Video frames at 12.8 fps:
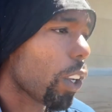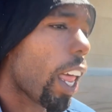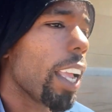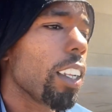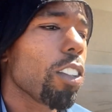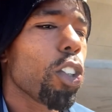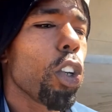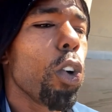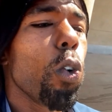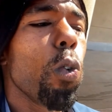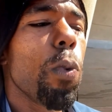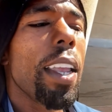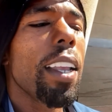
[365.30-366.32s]
like
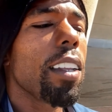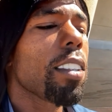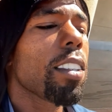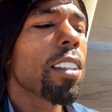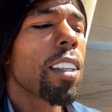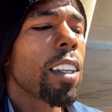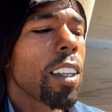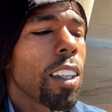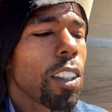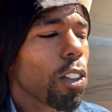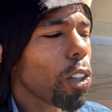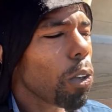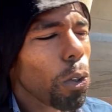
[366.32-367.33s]
2 weeks.
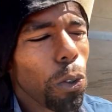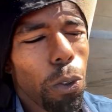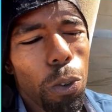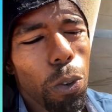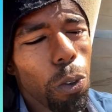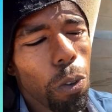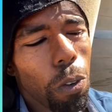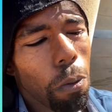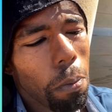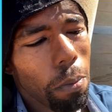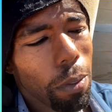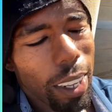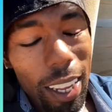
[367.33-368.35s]

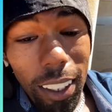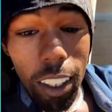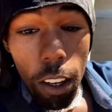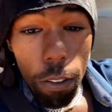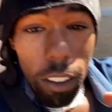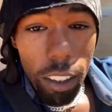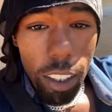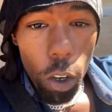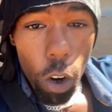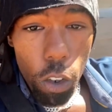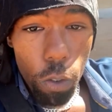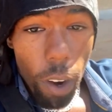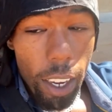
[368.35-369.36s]
It's even still
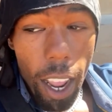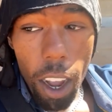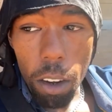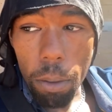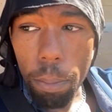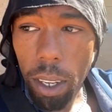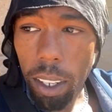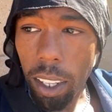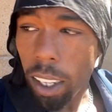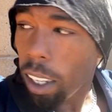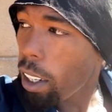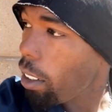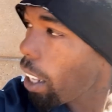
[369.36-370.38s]
hurting right now, but
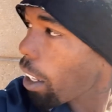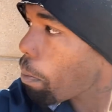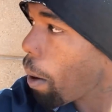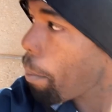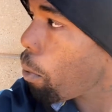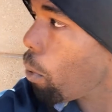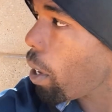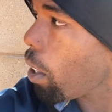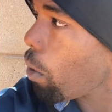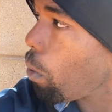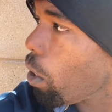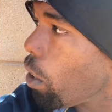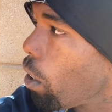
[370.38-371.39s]
that's my point.
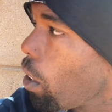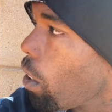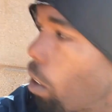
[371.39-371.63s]
When you're